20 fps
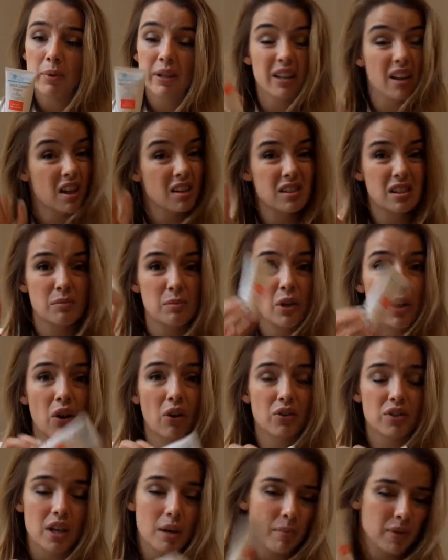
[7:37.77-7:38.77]
It lasted me a
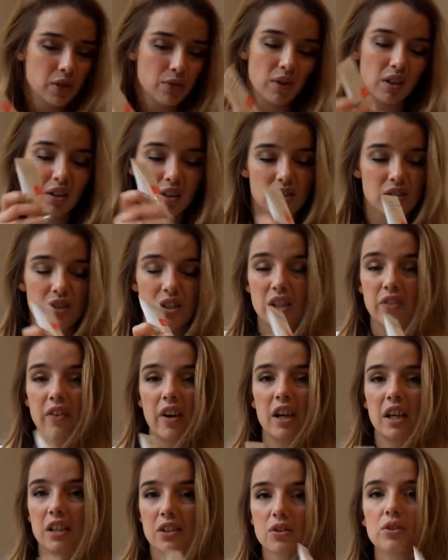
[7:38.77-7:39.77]
long time as well, because you need
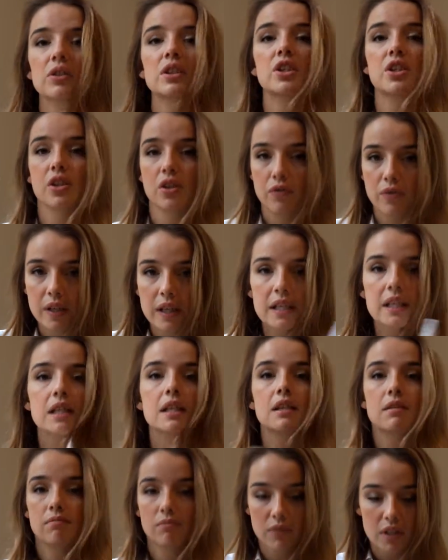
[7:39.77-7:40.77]
very little. It just
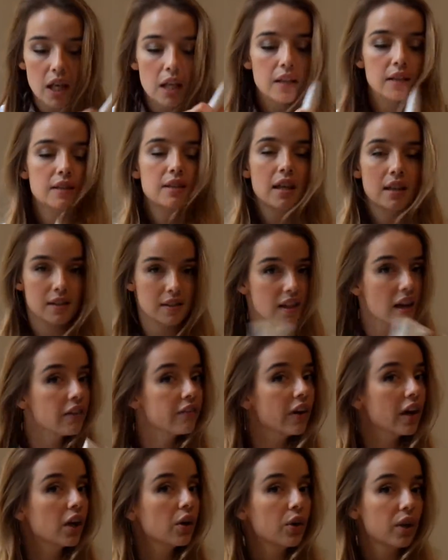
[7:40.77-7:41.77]
really gets there
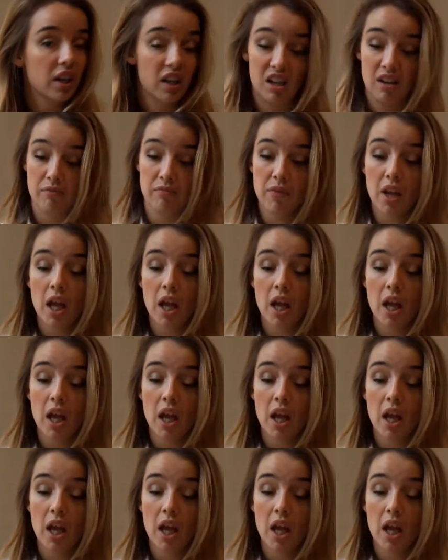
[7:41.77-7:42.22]
very quickly.